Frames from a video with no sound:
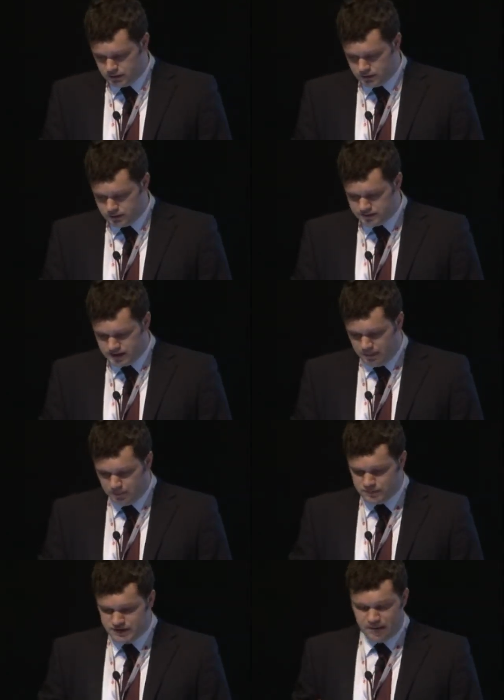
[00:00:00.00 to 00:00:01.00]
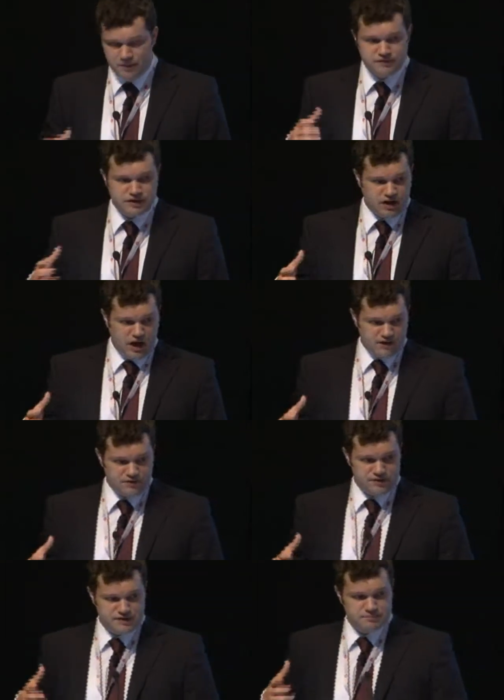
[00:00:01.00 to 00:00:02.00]
some of the
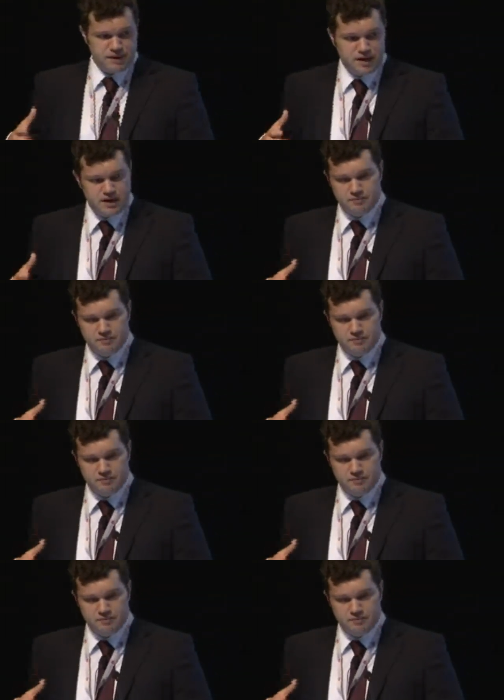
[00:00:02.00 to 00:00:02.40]
countries may